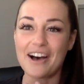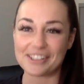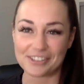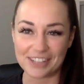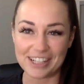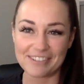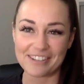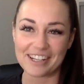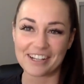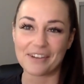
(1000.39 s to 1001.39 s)
of his
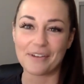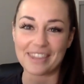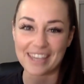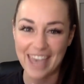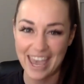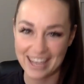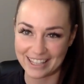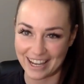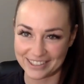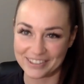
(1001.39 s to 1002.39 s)
ringer with a K
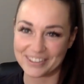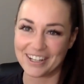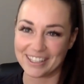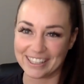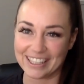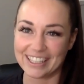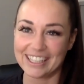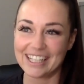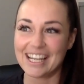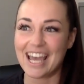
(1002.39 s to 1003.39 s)
tattooed on it.